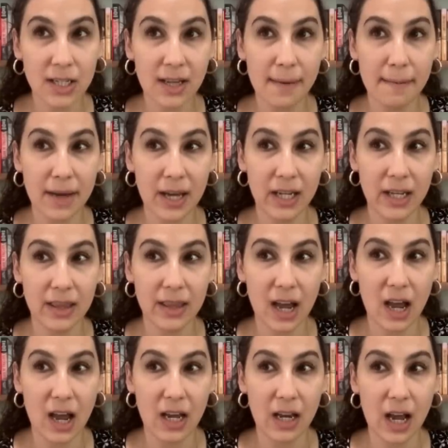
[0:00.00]
somebody okay. that
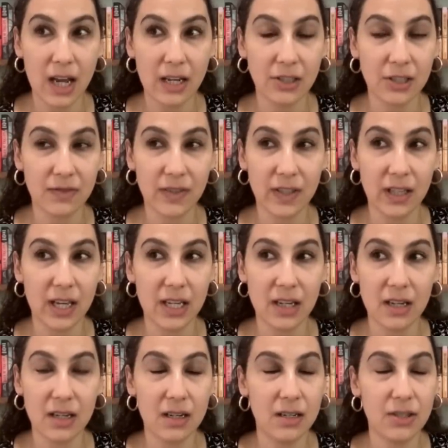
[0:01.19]
I just feel like
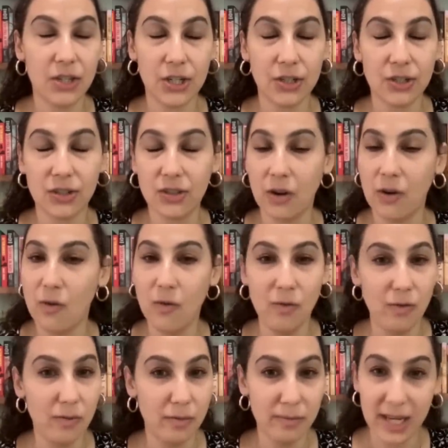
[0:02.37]
there's
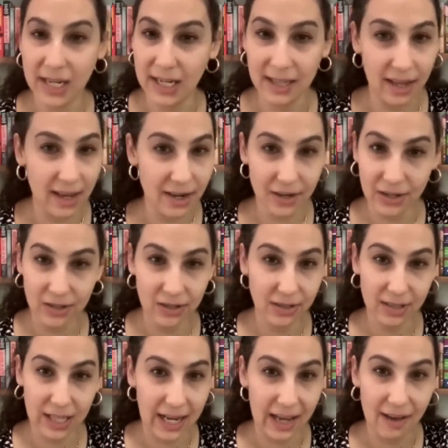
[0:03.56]
so many layers
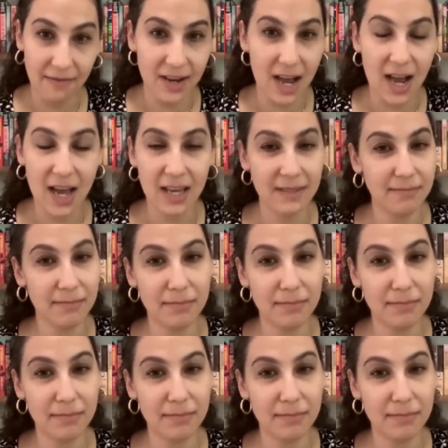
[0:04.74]
that have not